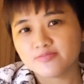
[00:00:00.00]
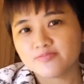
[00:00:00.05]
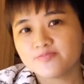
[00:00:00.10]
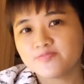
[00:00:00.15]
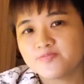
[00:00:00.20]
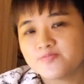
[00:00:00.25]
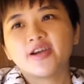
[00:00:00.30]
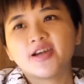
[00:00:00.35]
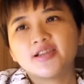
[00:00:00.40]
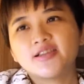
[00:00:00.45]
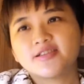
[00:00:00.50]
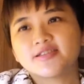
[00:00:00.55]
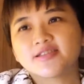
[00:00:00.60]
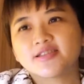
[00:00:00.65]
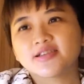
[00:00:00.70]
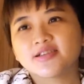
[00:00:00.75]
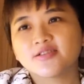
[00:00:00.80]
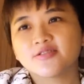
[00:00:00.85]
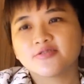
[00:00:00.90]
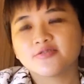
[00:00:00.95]
Very
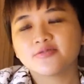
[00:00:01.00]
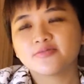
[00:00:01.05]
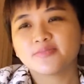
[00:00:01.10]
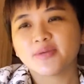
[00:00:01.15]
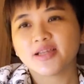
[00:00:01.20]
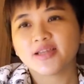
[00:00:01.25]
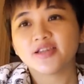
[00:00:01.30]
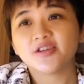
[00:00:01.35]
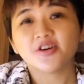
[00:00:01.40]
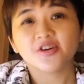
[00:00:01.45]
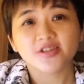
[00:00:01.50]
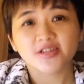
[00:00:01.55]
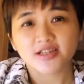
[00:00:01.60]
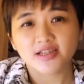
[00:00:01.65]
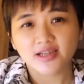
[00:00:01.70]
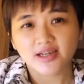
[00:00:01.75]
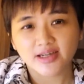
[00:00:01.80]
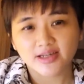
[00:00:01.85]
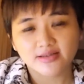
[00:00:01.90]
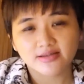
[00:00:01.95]
little money on the
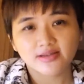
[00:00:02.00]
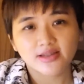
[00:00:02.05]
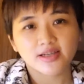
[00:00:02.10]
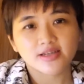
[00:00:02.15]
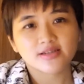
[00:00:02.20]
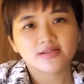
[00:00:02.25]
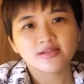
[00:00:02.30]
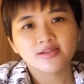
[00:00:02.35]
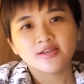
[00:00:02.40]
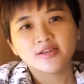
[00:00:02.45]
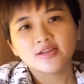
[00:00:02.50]
line. Like